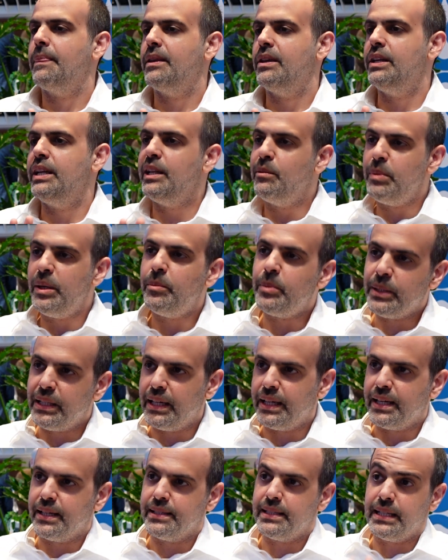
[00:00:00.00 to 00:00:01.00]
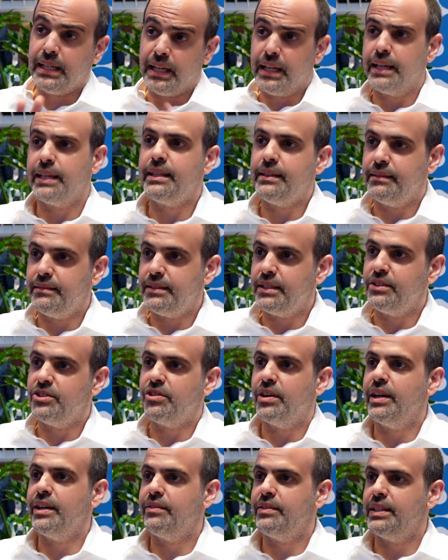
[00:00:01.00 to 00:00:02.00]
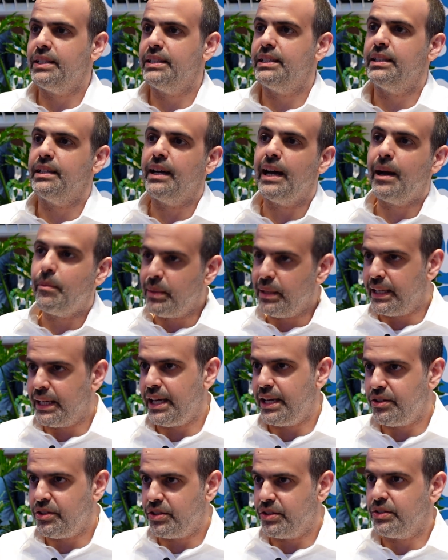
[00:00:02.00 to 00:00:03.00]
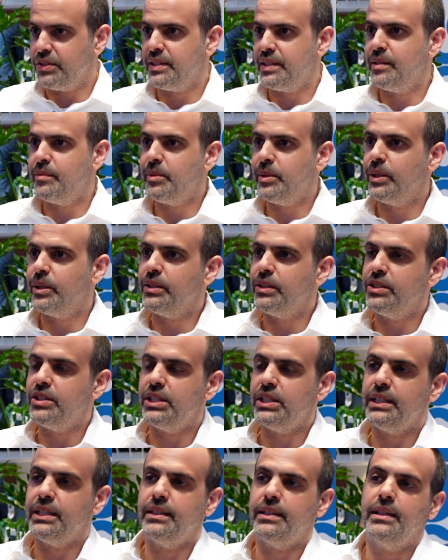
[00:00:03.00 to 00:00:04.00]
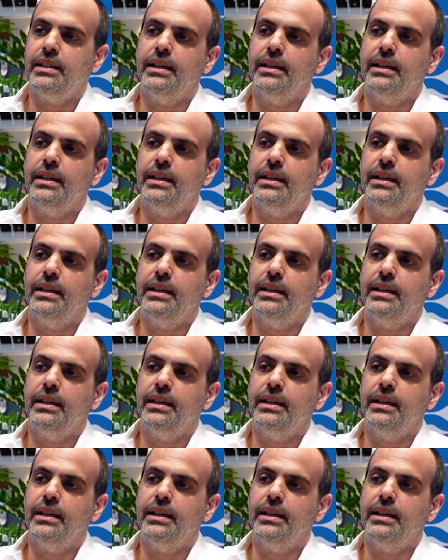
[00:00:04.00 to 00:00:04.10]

You need people like us that like to drive the application to the biology,